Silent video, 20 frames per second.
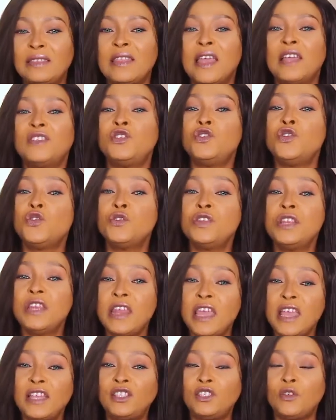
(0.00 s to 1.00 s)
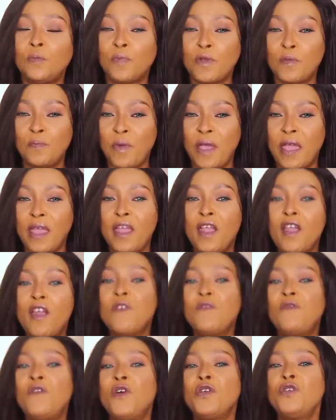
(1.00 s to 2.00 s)
that you need to prepare
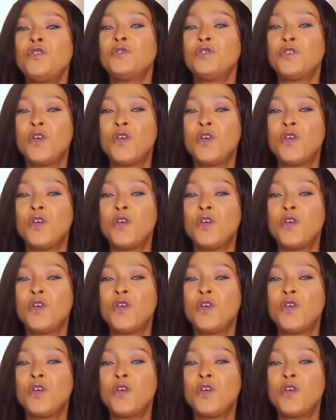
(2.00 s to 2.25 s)
before you